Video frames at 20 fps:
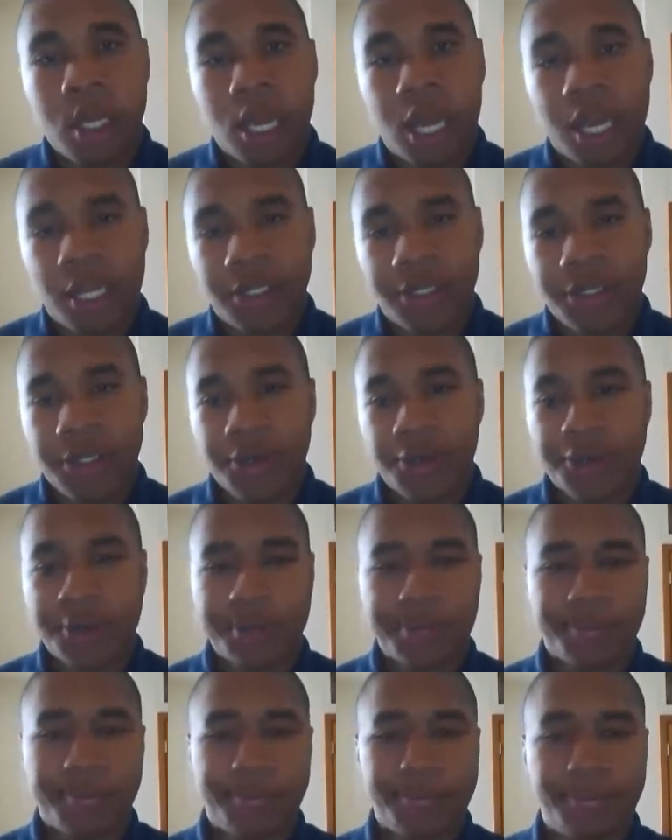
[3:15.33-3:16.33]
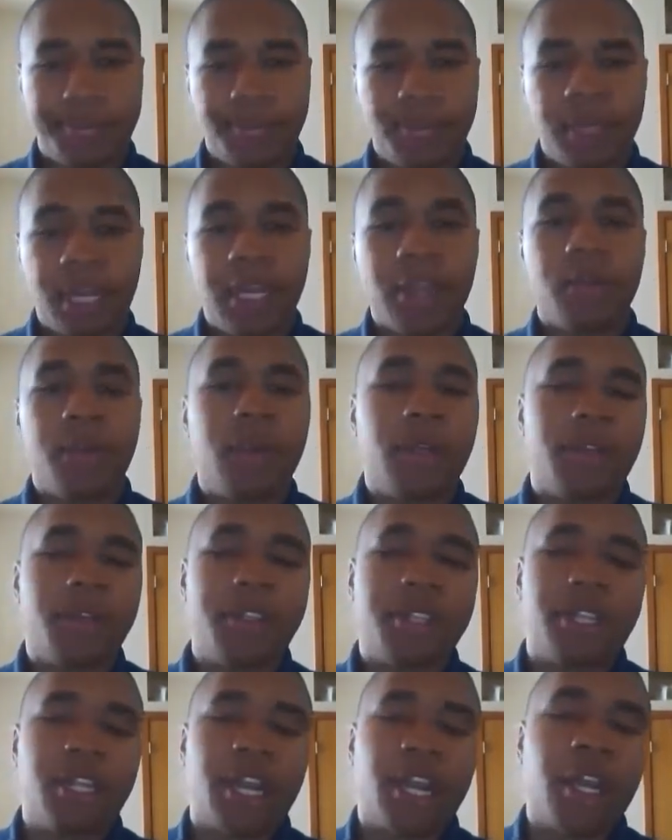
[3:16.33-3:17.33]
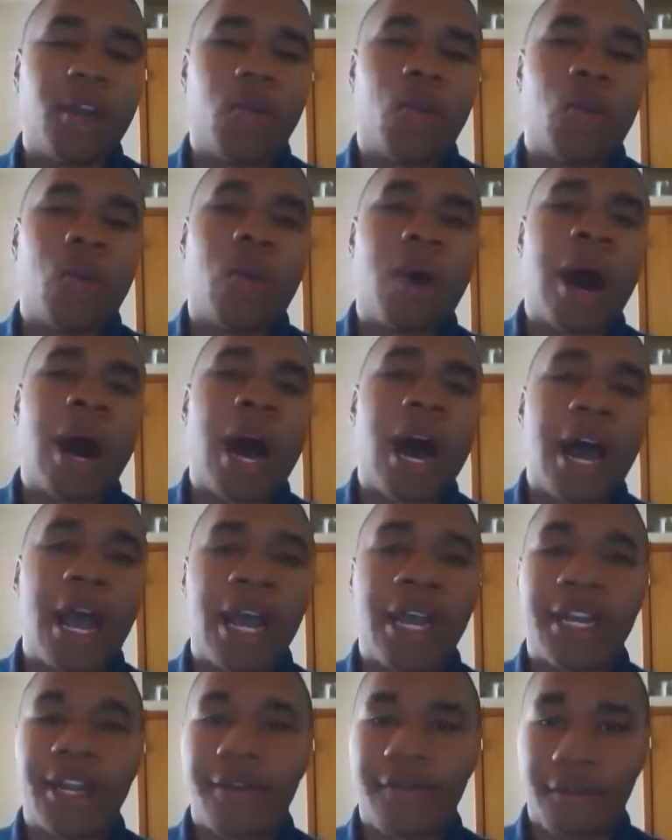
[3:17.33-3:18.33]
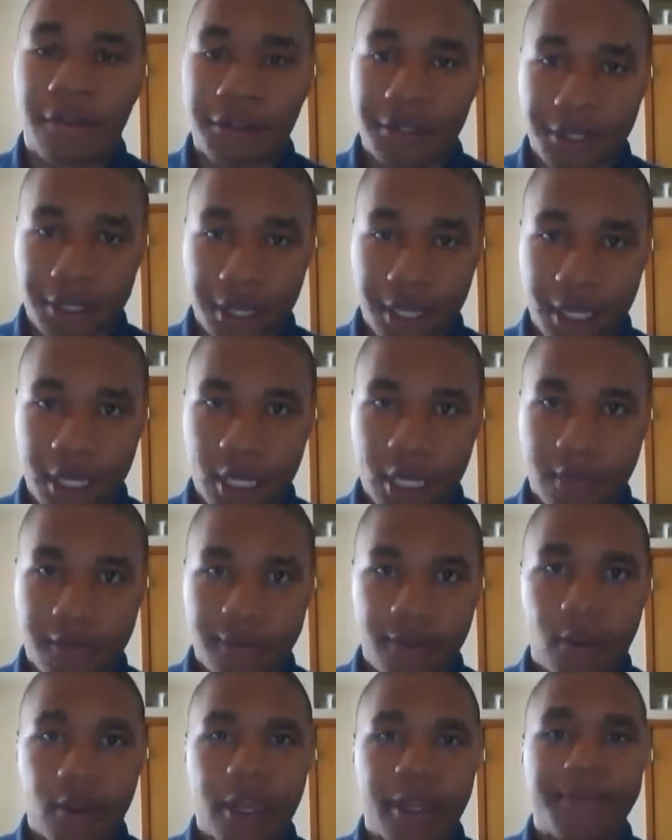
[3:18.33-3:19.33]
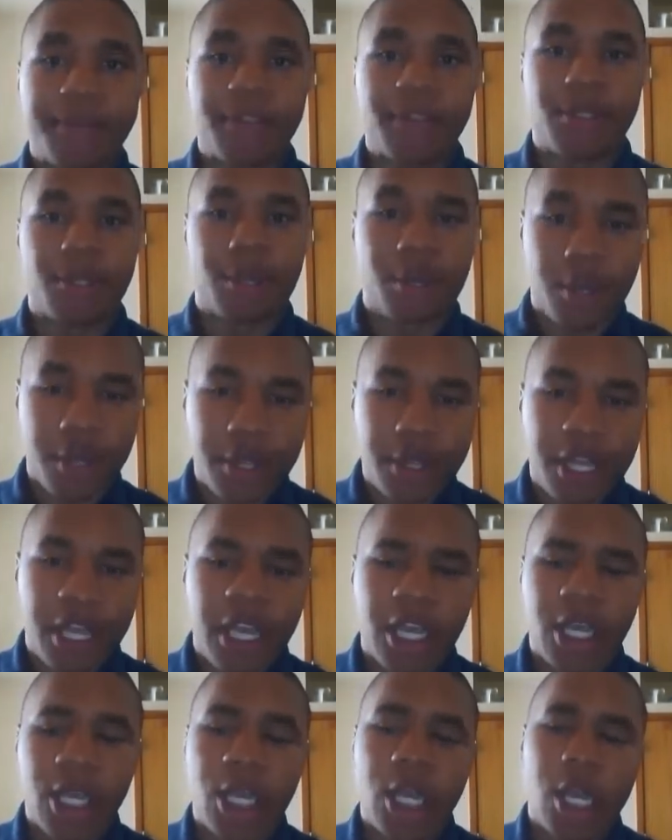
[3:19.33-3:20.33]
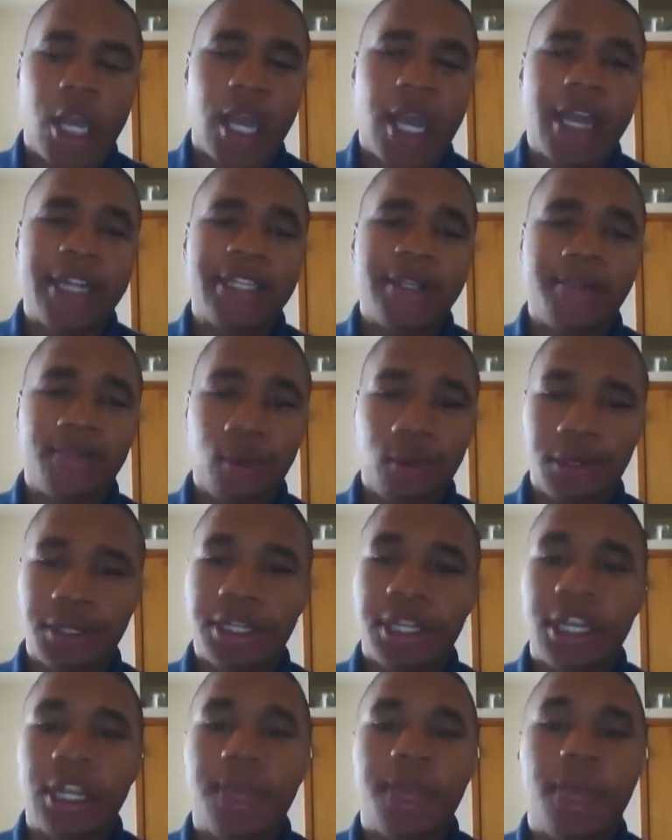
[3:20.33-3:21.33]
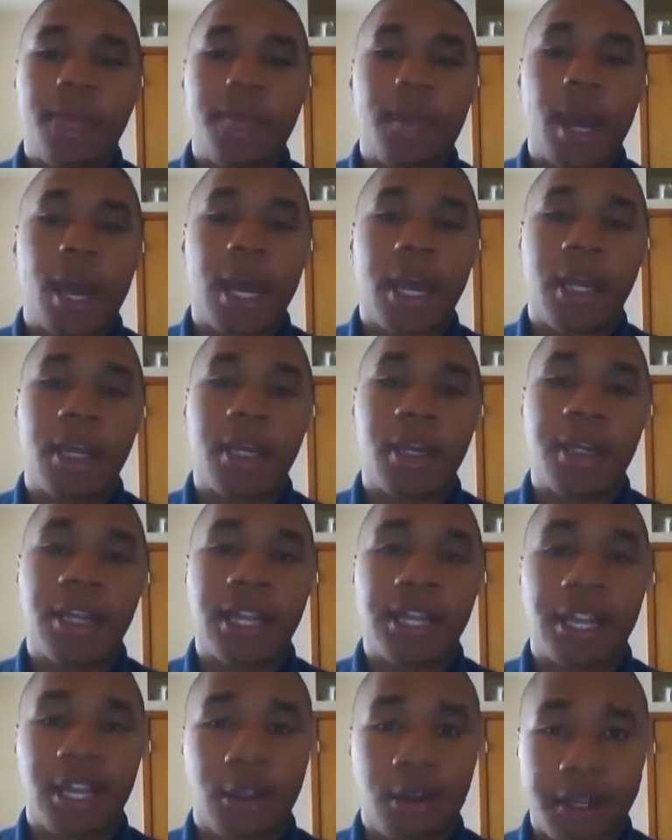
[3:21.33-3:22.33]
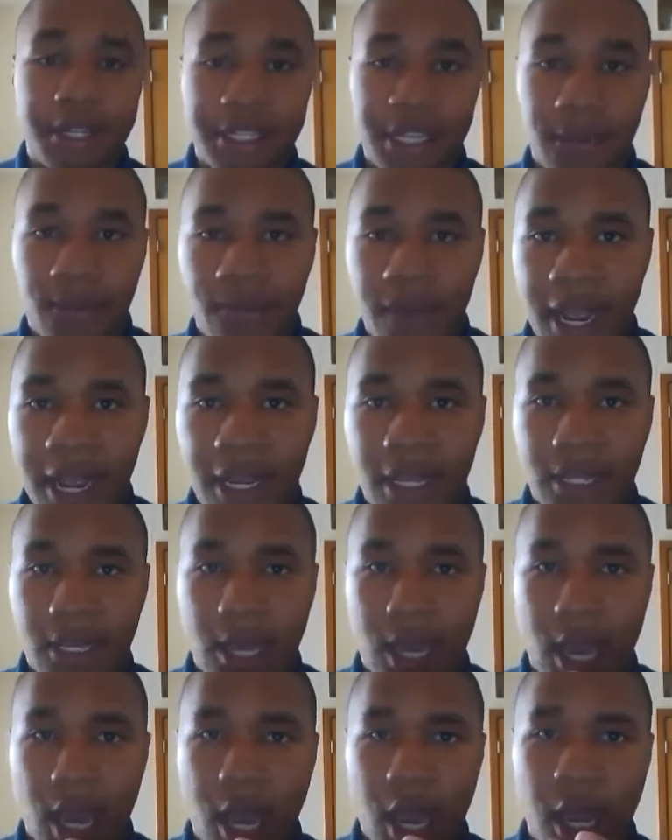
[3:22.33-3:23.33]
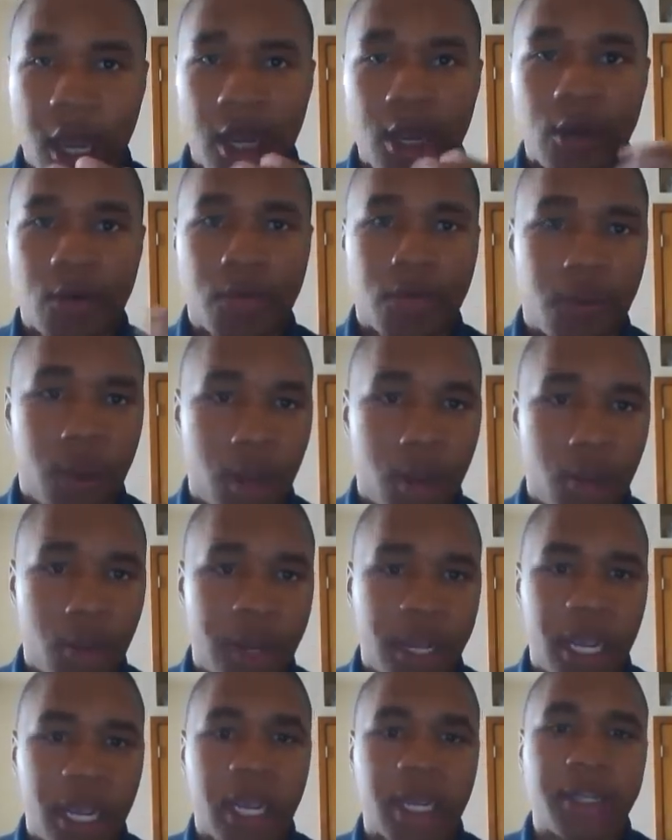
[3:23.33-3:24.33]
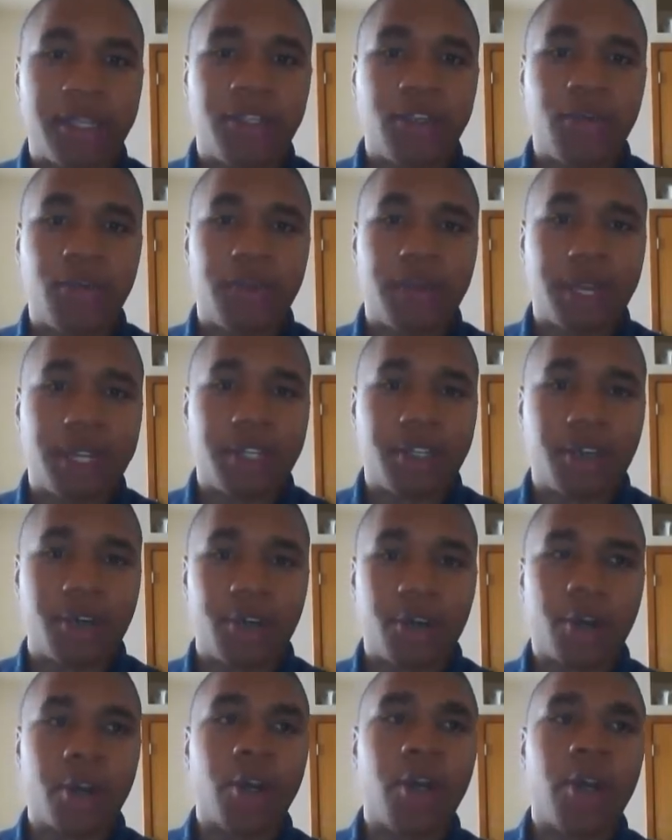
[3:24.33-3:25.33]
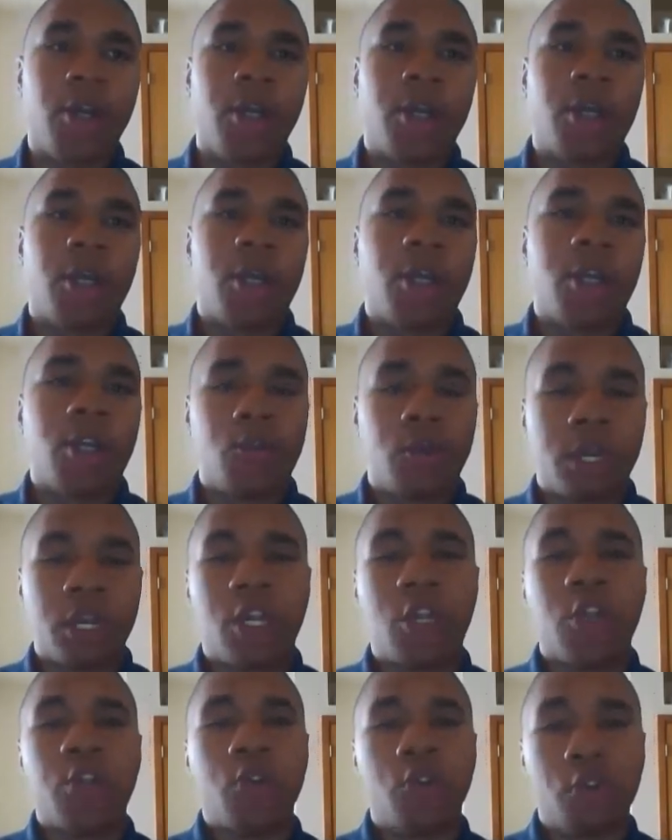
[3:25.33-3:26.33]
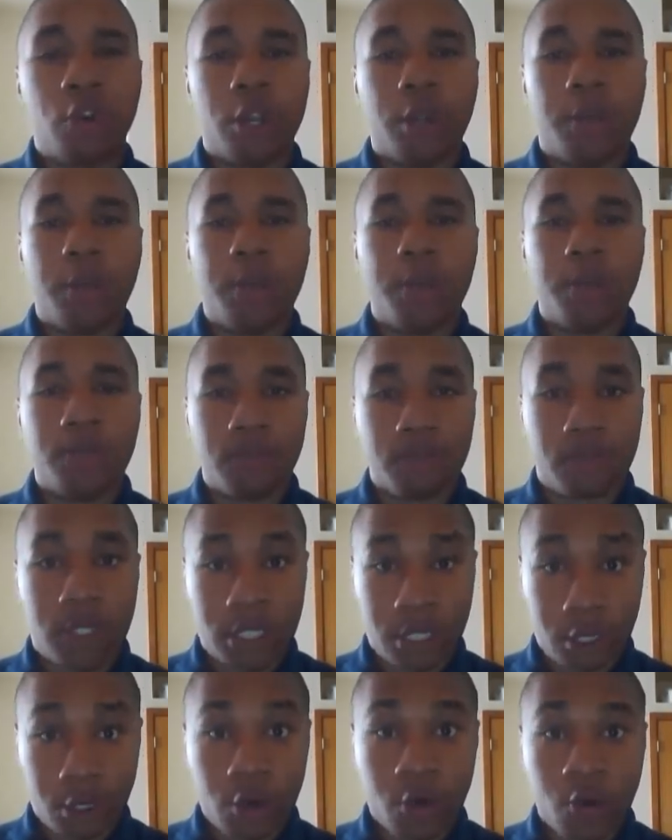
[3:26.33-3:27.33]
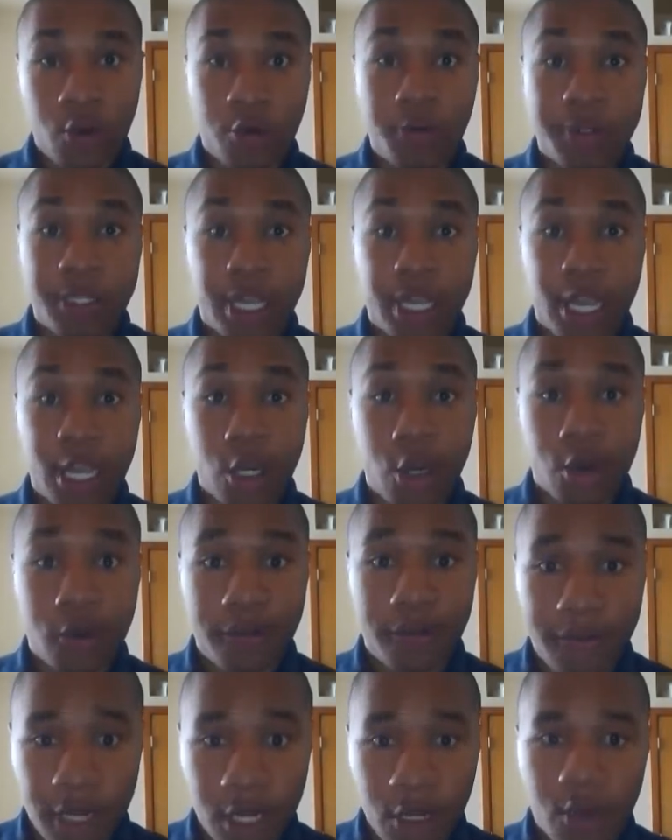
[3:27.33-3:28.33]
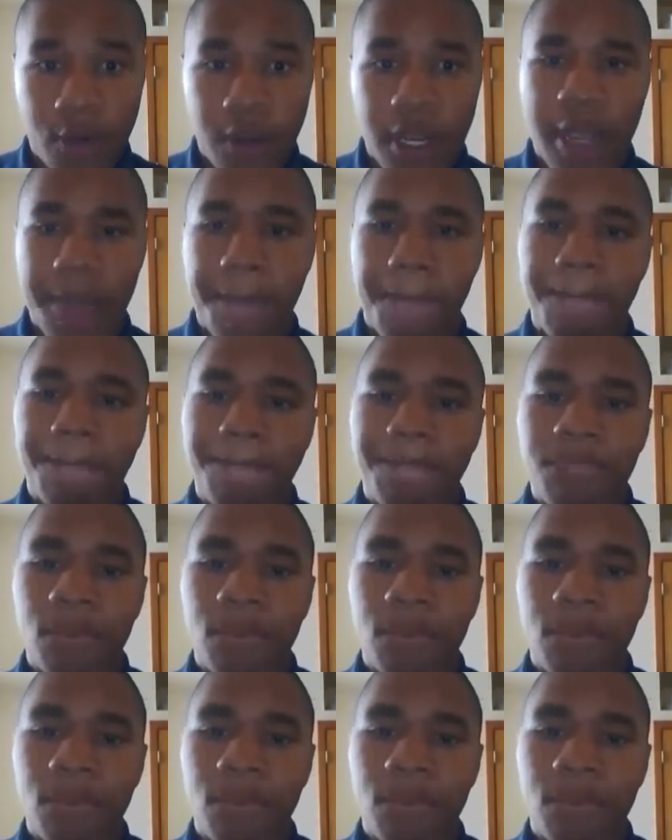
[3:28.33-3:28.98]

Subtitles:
And so now that we understand why diversity in video games is a good thing, it's important to keep in mind that there is a right and wrong way to make sure you include certain groups in your video game.